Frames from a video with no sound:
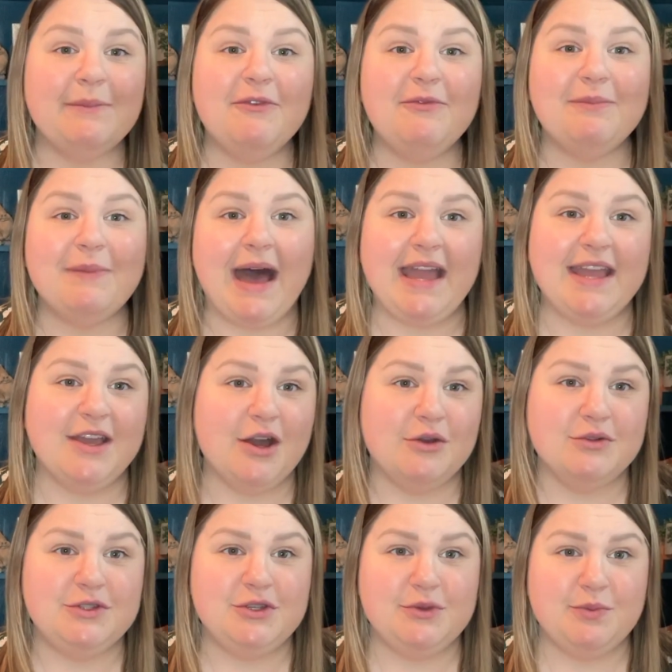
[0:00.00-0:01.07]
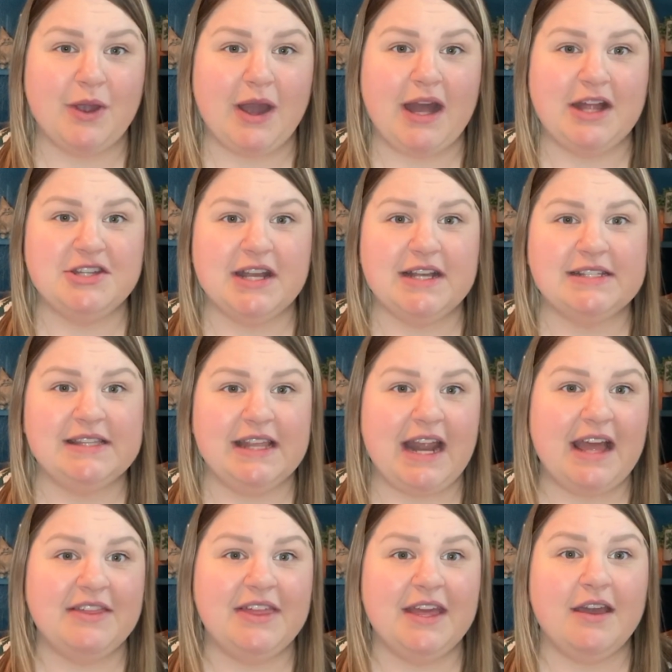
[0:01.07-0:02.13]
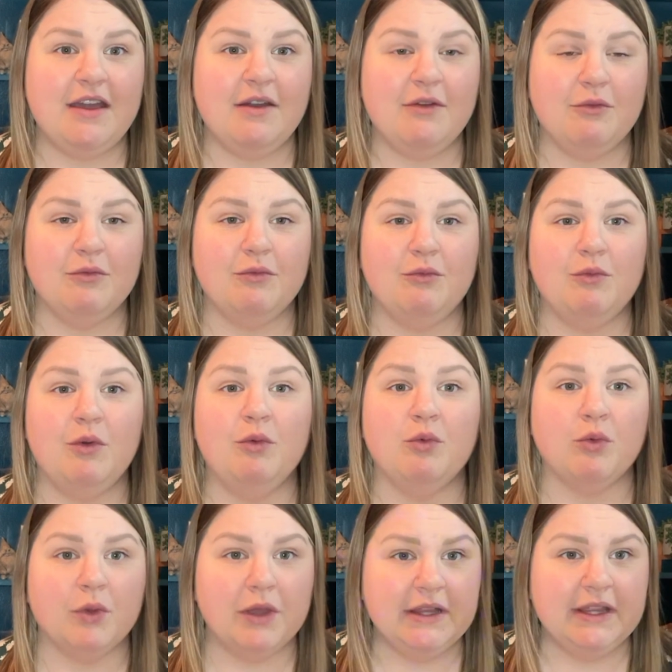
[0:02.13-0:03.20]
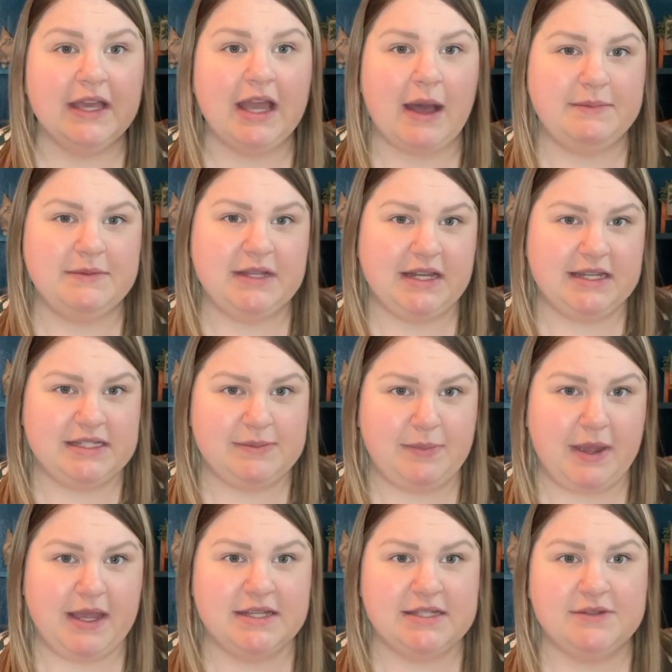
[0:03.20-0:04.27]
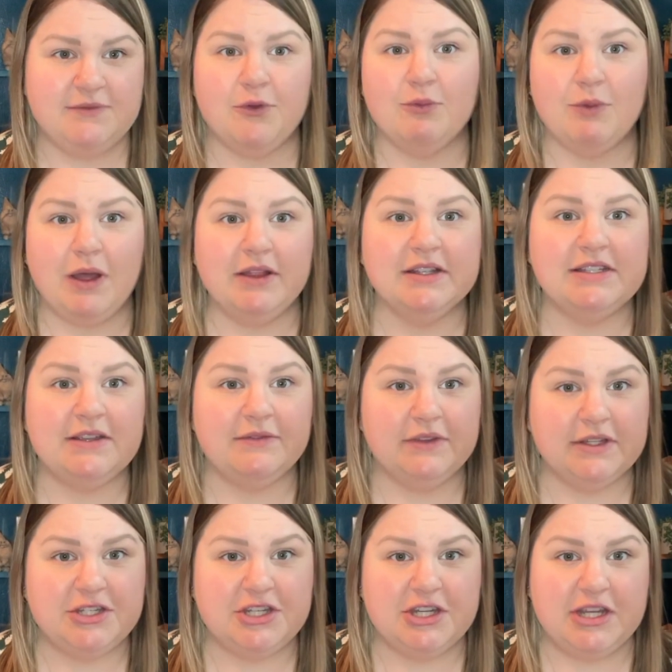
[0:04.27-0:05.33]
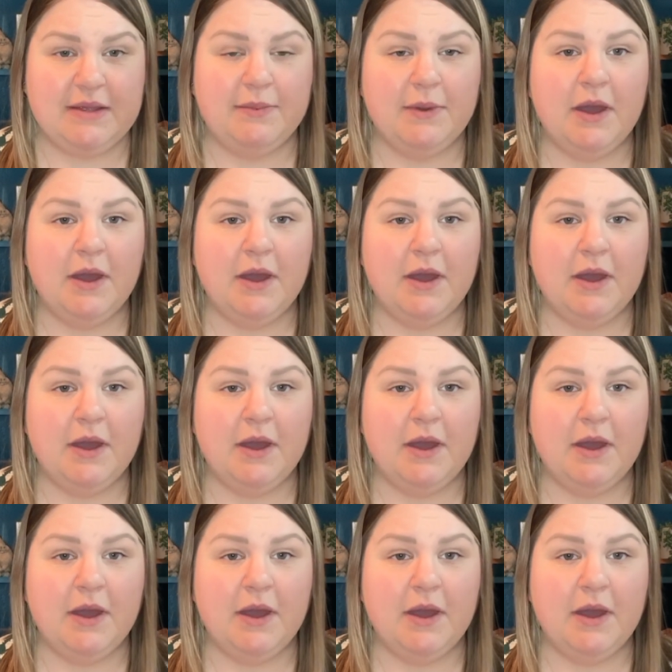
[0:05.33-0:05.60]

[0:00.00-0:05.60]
of my go-to projects that I think will really update a space for relatively cheap